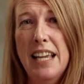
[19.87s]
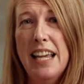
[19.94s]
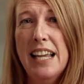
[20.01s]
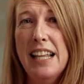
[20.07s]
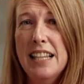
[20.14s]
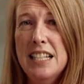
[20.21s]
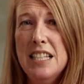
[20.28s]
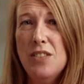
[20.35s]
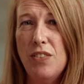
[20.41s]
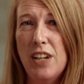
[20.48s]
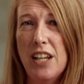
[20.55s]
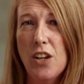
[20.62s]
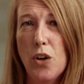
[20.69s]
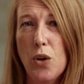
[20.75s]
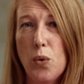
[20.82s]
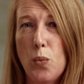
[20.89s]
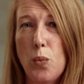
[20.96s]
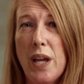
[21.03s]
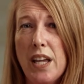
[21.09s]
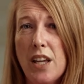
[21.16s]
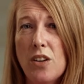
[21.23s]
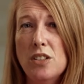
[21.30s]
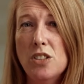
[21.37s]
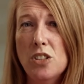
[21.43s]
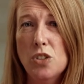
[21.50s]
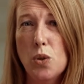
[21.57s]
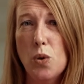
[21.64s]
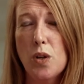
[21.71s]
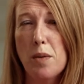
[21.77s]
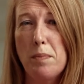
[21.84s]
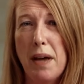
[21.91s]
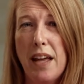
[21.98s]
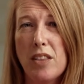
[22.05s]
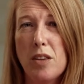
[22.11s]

In this video, we're going to talk about